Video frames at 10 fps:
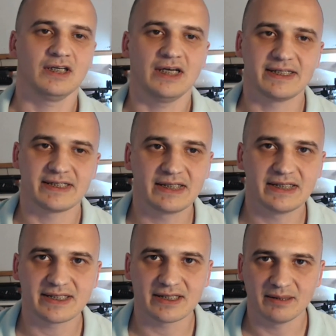as it
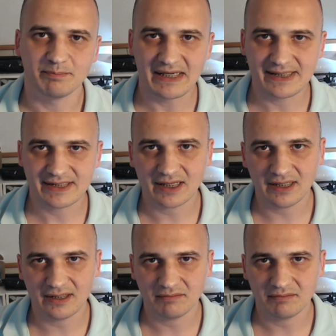is
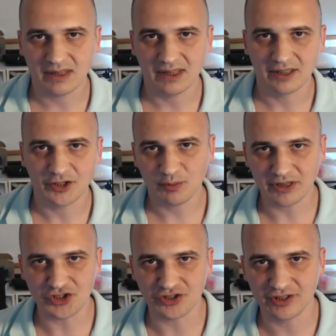basically a human
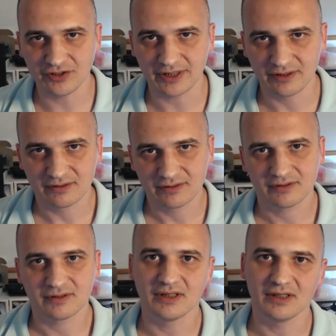engineering
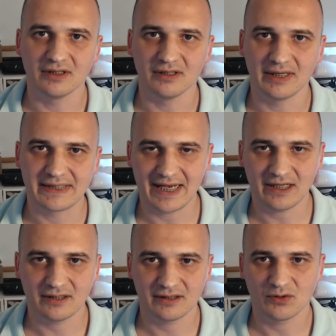
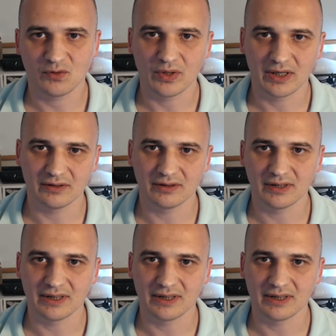attack where